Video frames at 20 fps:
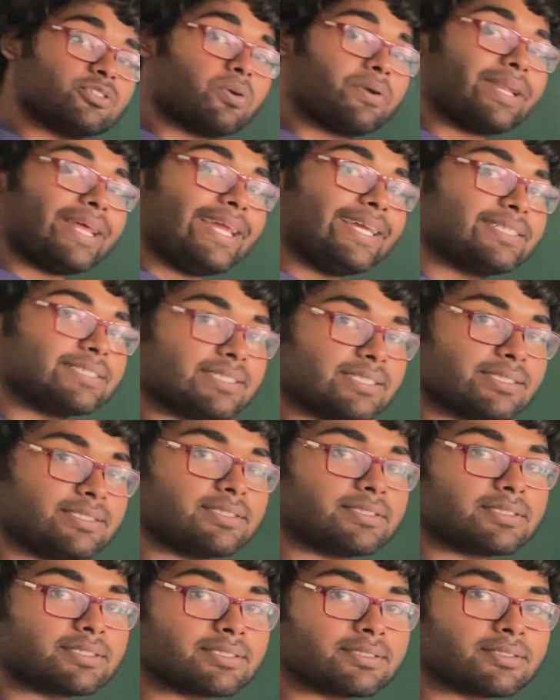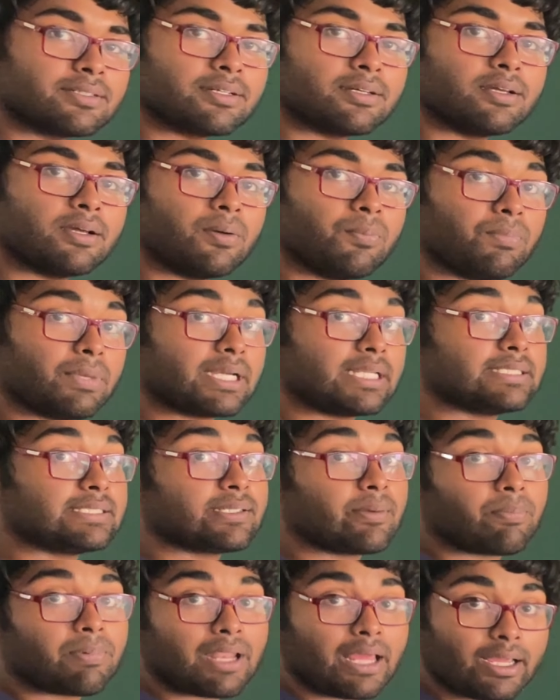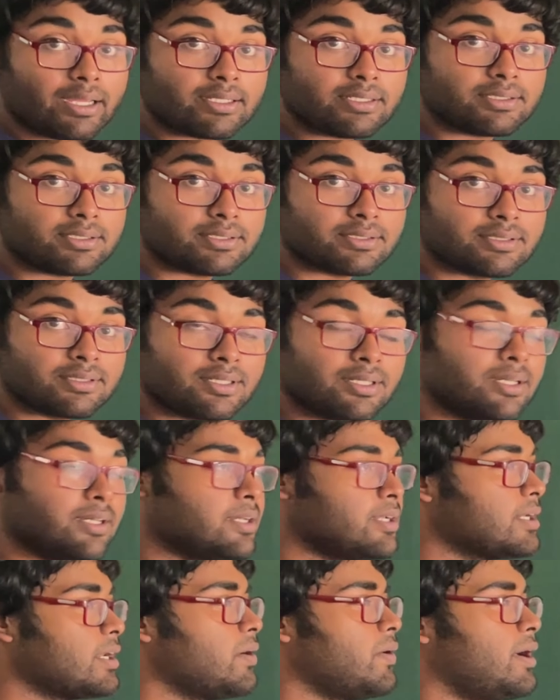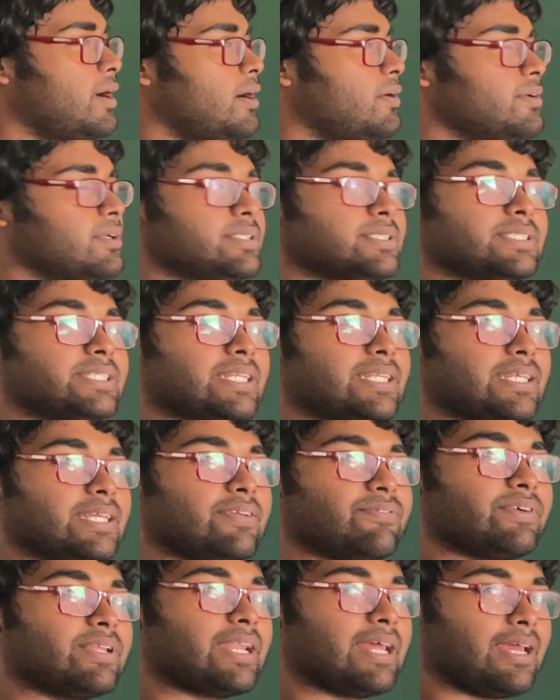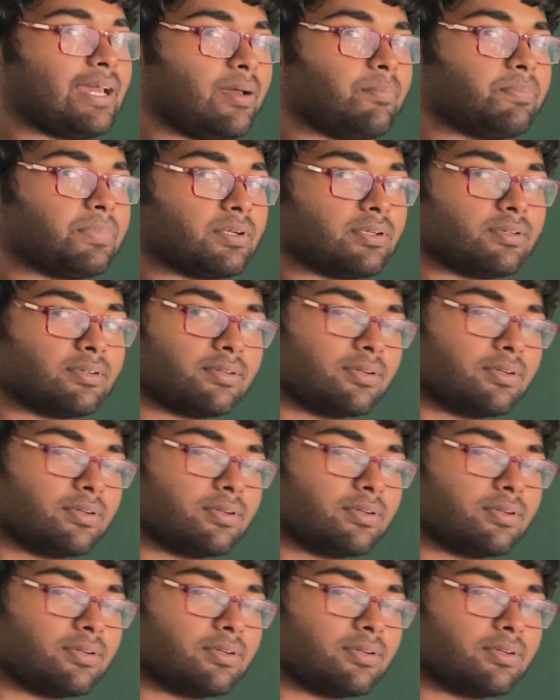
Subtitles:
not exist, but it's applied. Now how does that even happen?